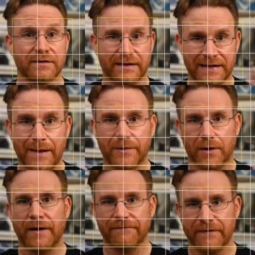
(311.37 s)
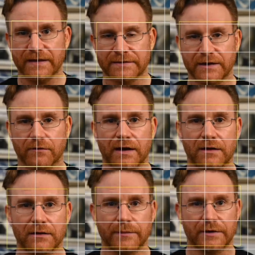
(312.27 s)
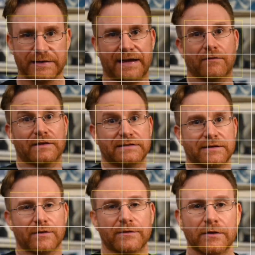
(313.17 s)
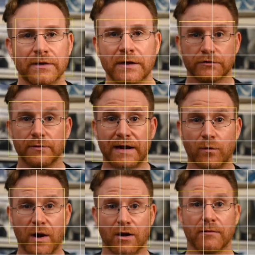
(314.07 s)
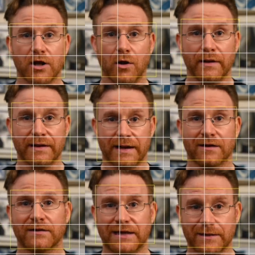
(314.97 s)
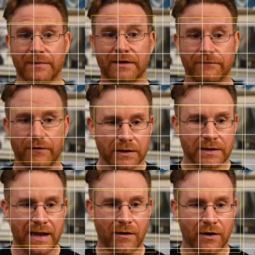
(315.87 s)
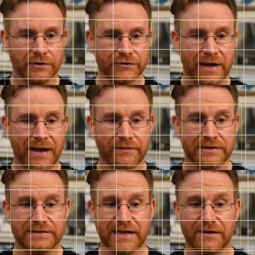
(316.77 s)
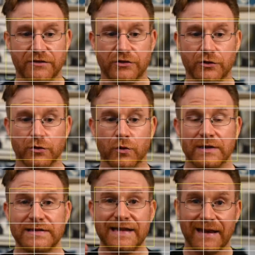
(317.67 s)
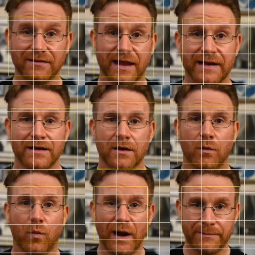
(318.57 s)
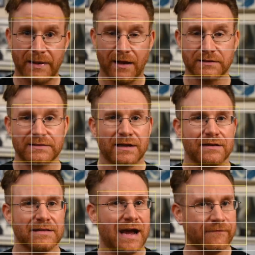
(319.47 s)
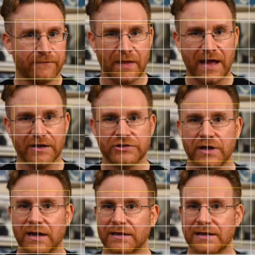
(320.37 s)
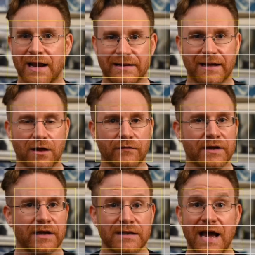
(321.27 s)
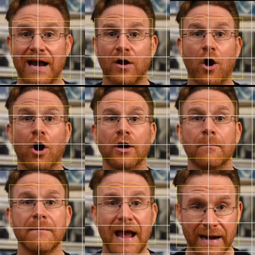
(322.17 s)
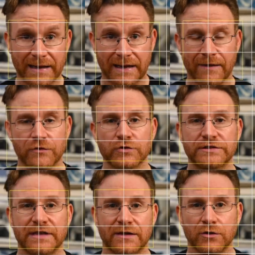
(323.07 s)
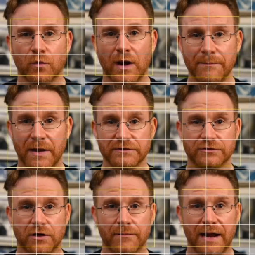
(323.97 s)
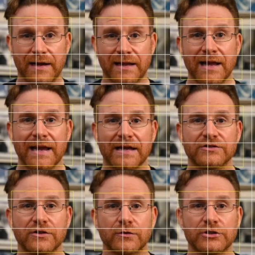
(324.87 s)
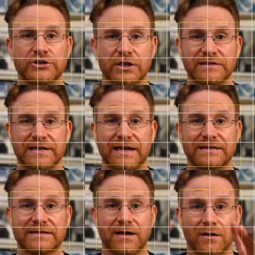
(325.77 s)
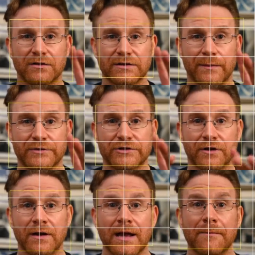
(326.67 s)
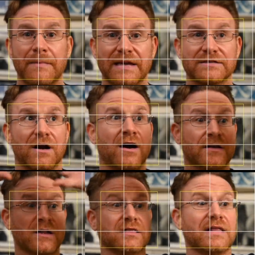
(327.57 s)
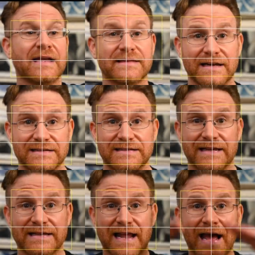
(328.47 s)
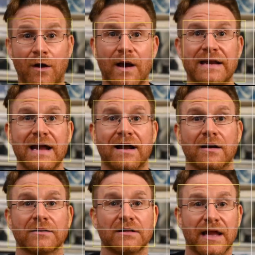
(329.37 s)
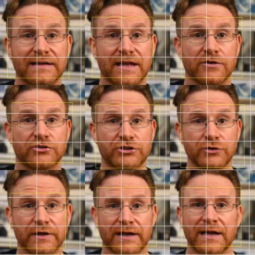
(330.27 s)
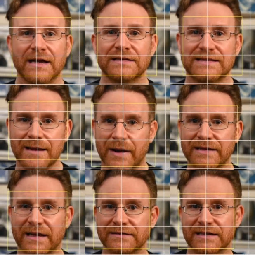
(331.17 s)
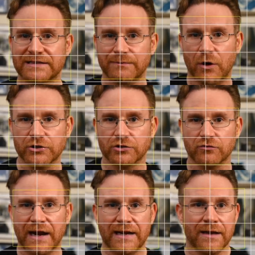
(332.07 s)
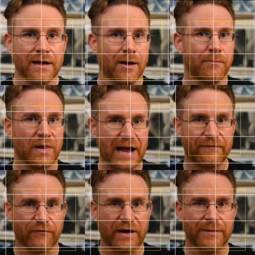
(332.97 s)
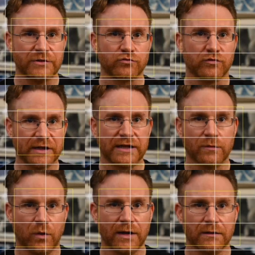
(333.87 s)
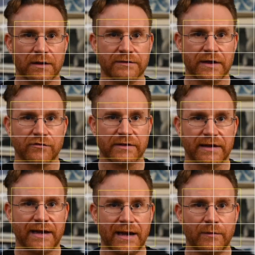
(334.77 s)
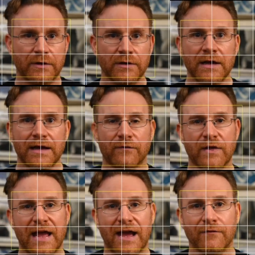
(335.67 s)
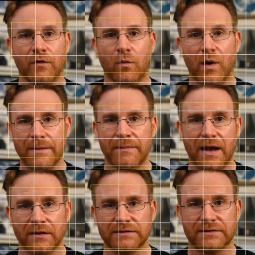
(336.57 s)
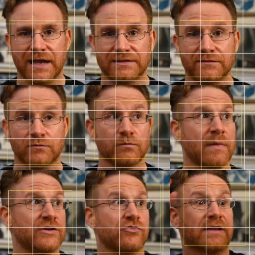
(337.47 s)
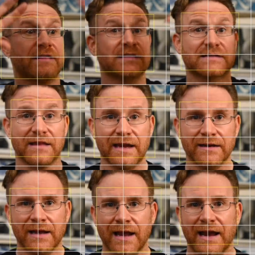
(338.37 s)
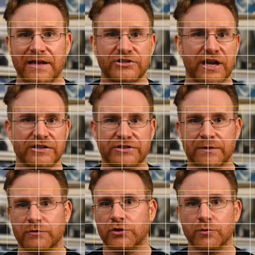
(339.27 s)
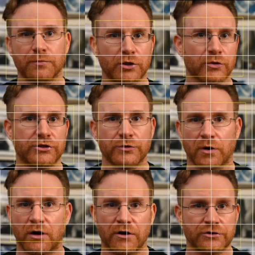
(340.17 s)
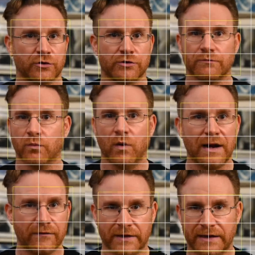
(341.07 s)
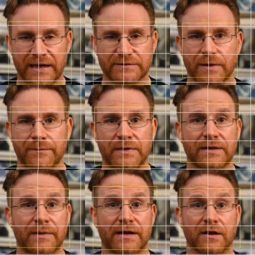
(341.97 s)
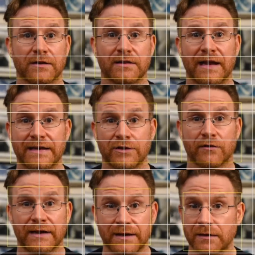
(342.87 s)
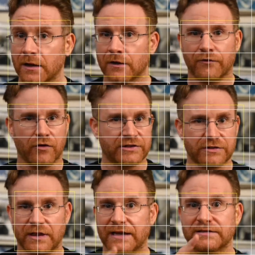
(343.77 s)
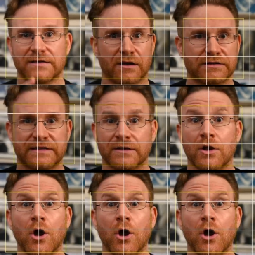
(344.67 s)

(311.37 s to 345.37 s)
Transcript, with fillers: I tap it on my face theoretically because I can't really see what I'm doing. So no matter where I'm going, it'll keep me in focus. Now I also have this set to daylight white balance, not flash, not Kelvin, not automatic. If you set your white balance in automatic, it's going to adjust its color temperature based on the light that it's seeing now and not on the light that you're shooting. Same idea as the exposure, right? A black frame is really what is entering the camera. If we have white balance that's measuring this light and it changes it to blue or to orange or whatever the case might be, depending on the lighting you're in, fluorescent lights, tungsten,